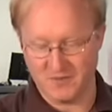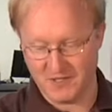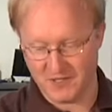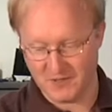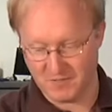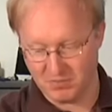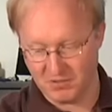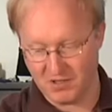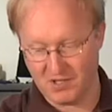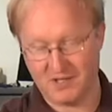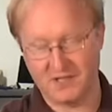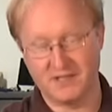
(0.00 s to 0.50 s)
We
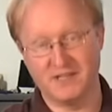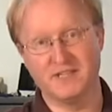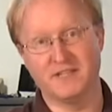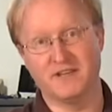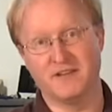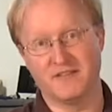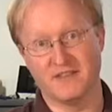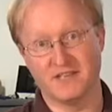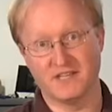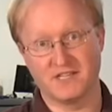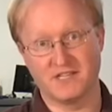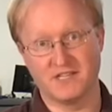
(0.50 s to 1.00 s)
just plug it
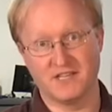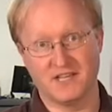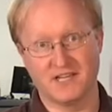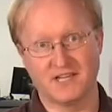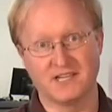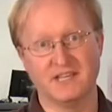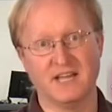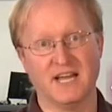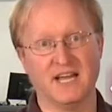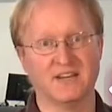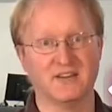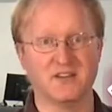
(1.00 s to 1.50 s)
into this
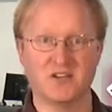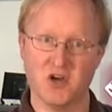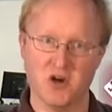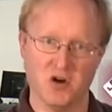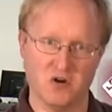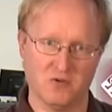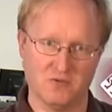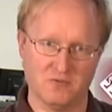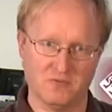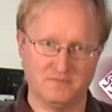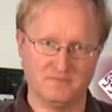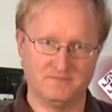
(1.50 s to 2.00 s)
thing and
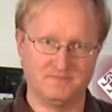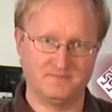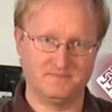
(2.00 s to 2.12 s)
go.